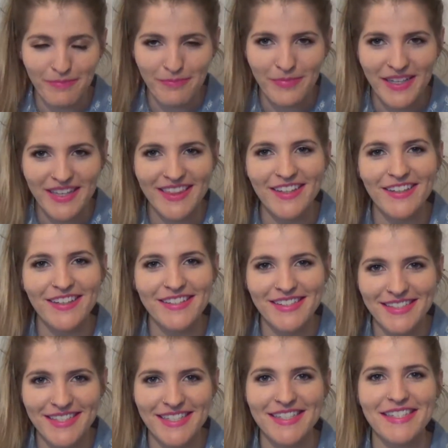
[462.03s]
But there
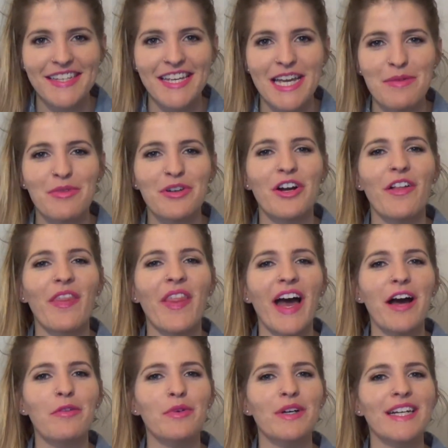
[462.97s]
is a disclaimer on
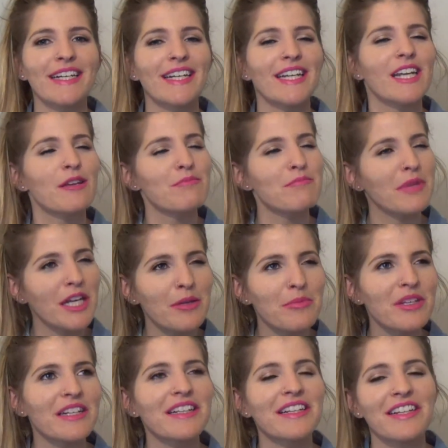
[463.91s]
that one. It may
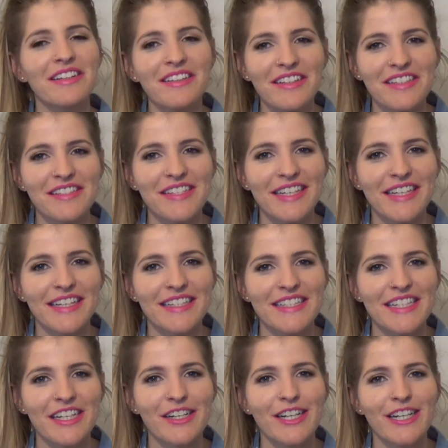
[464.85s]
be a little
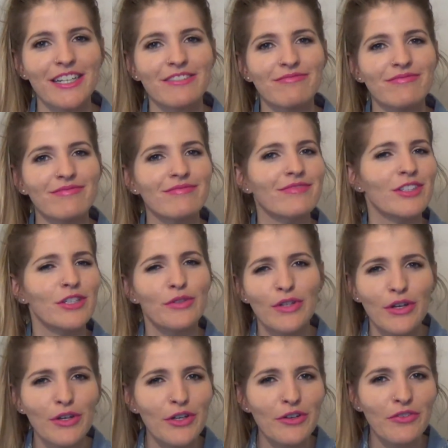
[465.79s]
unsanitary. You
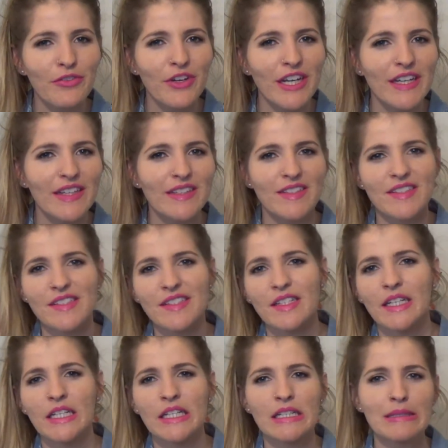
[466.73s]
know your friends.
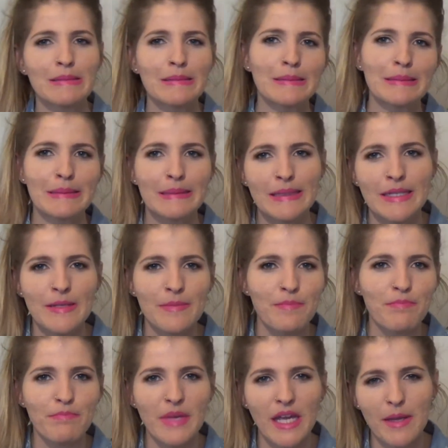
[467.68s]

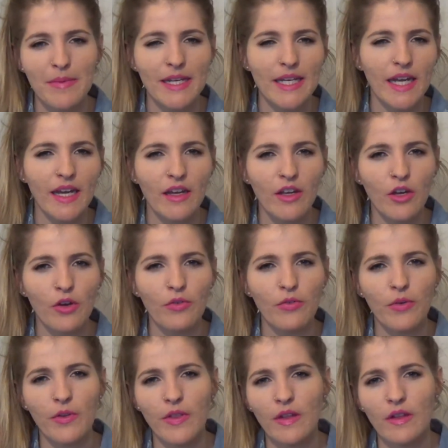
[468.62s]
Maybe not go
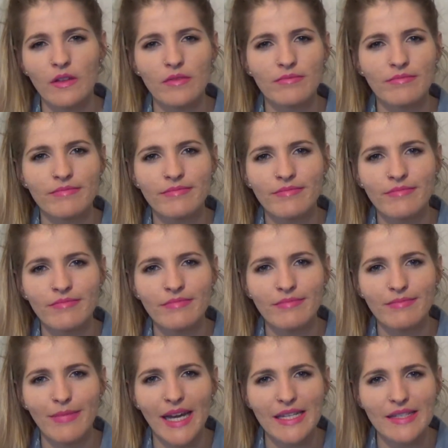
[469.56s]
for the
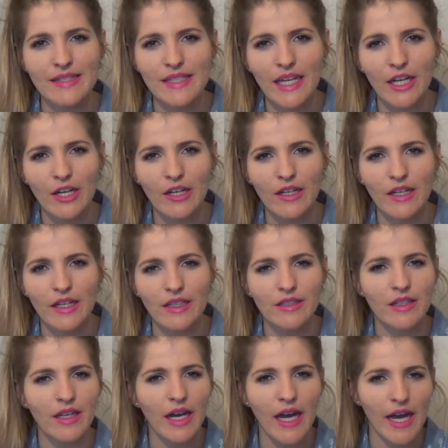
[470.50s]
mascara,
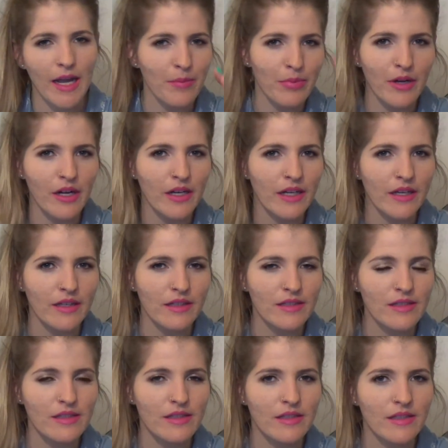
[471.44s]
eye
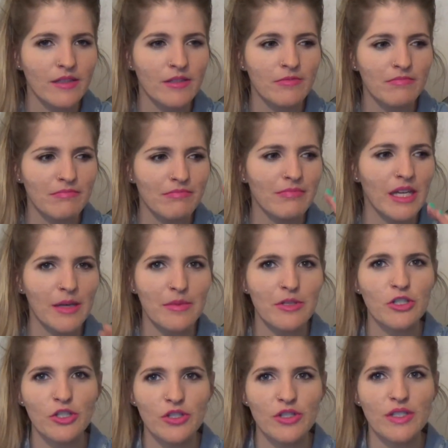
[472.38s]
products.
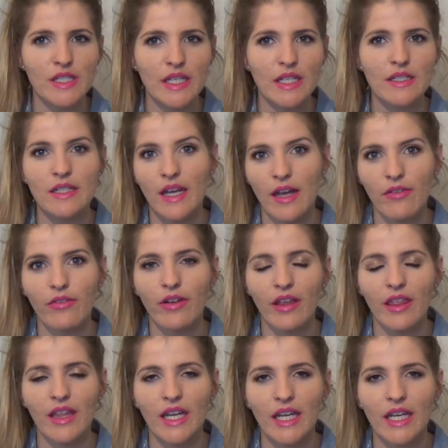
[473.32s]
Maybe just stick to
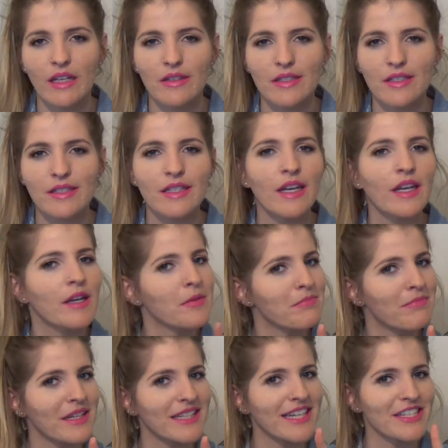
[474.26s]
everything else,
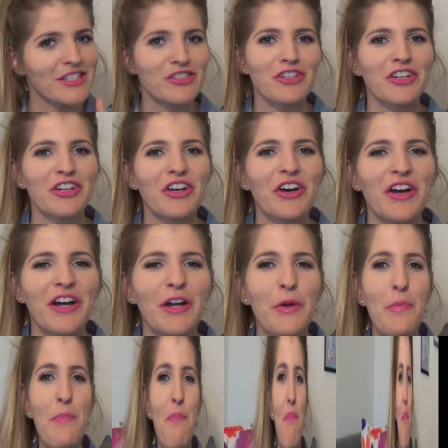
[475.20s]
but that's your call.